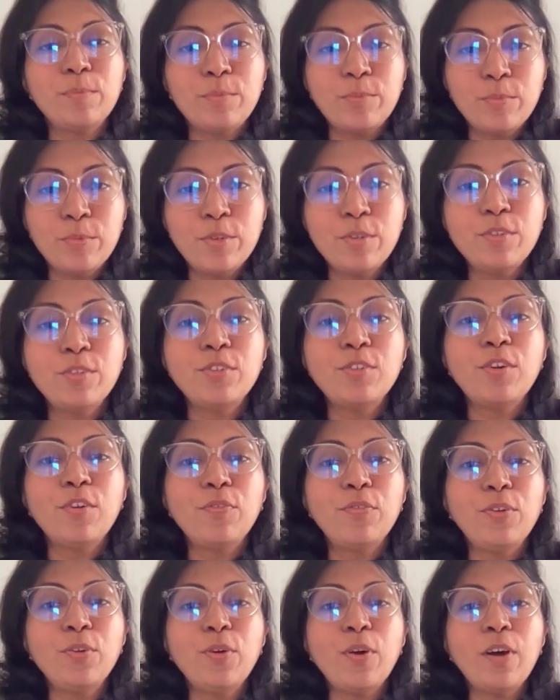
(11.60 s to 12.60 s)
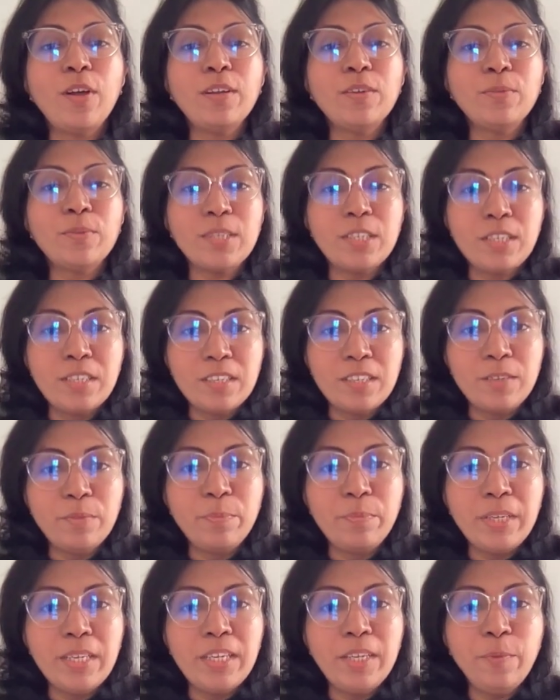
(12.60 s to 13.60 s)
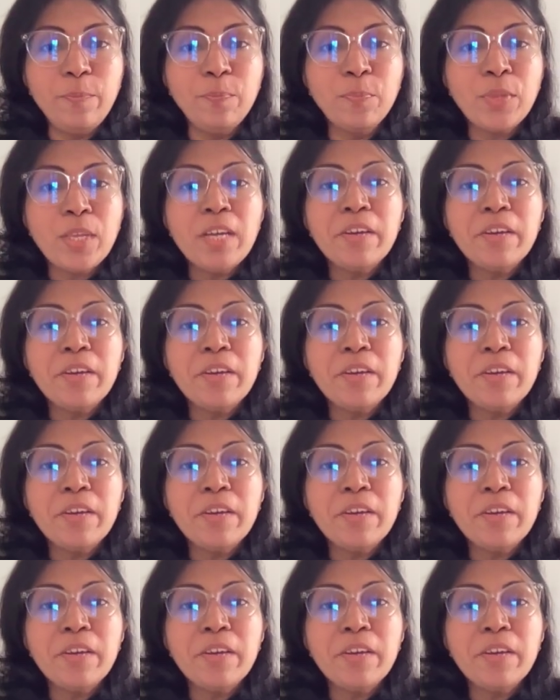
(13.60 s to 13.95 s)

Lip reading: most of you all questioned me